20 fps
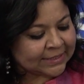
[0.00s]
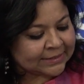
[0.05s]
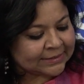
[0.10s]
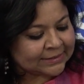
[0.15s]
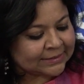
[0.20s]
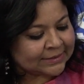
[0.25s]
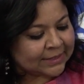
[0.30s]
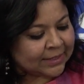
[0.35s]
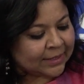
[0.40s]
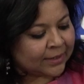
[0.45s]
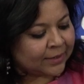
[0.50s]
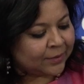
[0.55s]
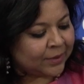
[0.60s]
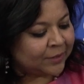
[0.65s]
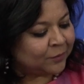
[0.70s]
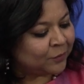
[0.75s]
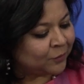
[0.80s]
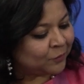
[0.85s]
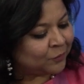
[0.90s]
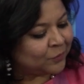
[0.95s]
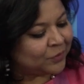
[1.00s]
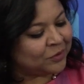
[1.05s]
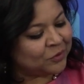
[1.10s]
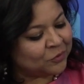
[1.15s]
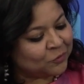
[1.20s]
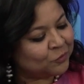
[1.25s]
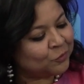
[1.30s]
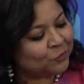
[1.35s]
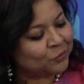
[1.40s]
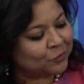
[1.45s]
us,
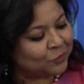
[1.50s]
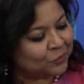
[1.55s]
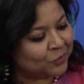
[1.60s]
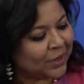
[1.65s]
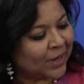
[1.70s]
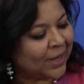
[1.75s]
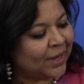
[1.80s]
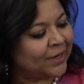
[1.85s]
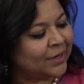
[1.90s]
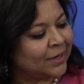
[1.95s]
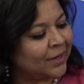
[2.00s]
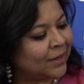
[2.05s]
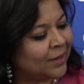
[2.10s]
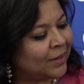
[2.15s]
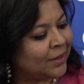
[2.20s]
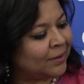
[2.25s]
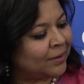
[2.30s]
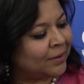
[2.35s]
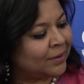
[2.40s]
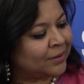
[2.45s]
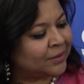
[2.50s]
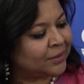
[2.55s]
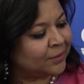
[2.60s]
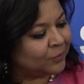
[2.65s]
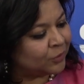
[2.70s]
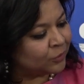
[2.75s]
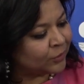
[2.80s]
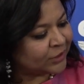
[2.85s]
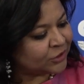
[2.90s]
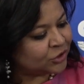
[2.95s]
you and
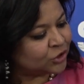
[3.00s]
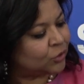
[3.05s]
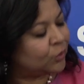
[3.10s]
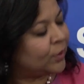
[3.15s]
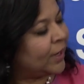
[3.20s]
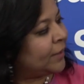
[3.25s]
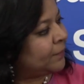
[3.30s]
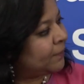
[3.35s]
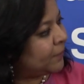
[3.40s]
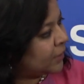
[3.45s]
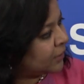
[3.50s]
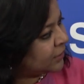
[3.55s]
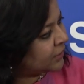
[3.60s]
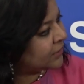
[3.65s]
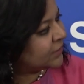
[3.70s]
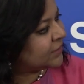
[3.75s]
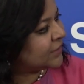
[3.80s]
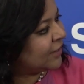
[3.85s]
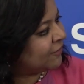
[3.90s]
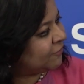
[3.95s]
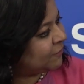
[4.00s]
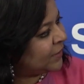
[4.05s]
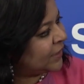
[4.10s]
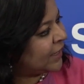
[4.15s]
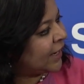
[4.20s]
WHO and partners have been